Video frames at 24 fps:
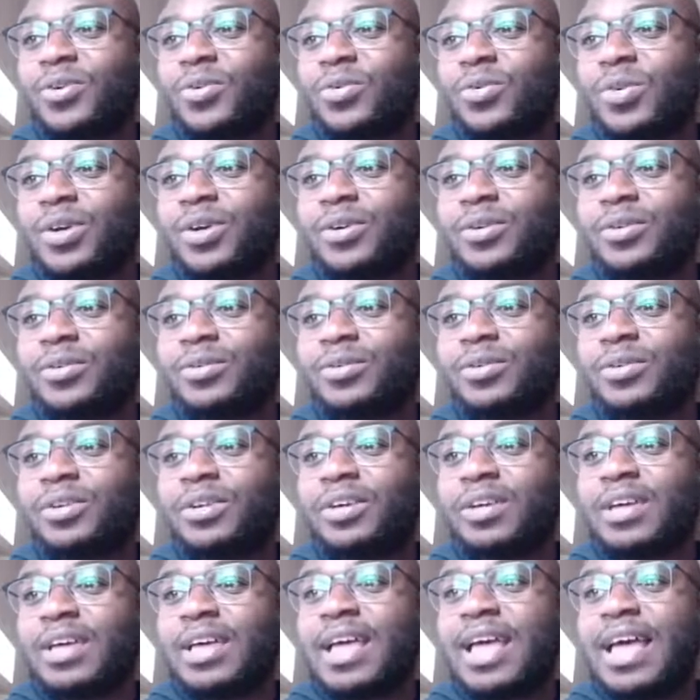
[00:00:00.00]
will.
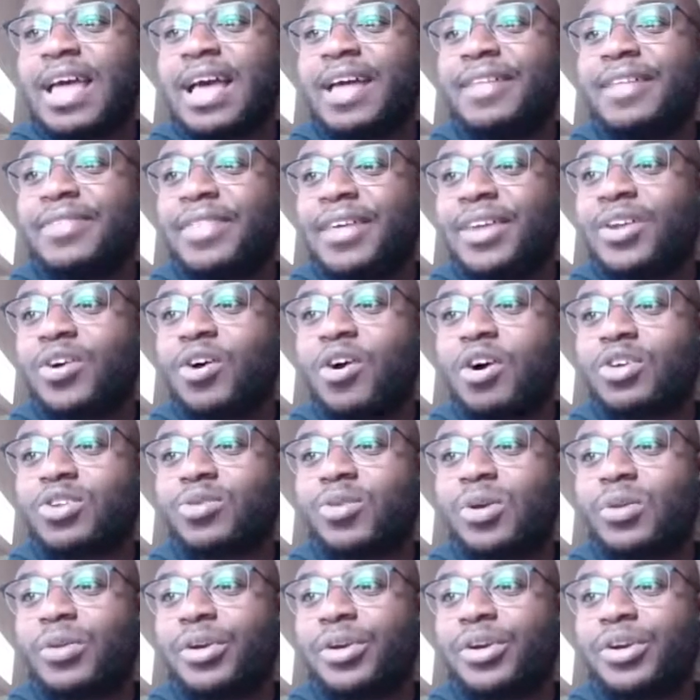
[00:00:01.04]
And then also
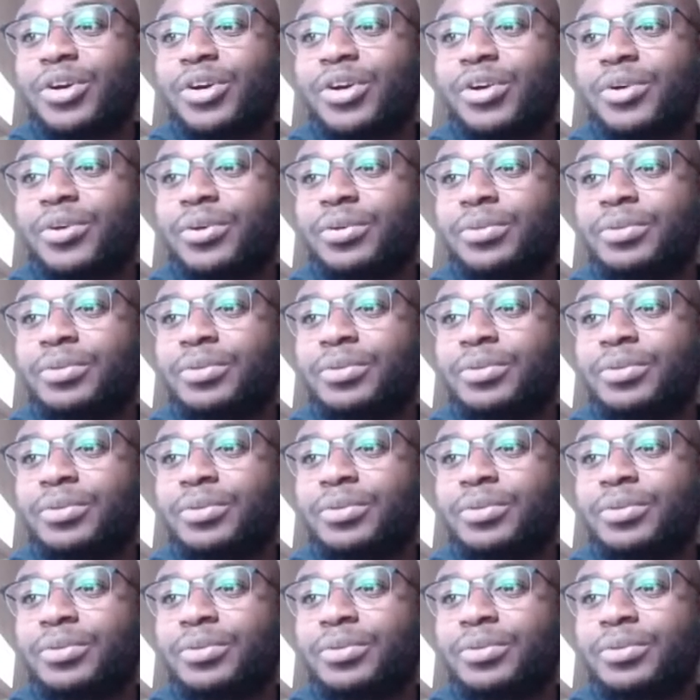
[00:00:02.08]
what I want you to do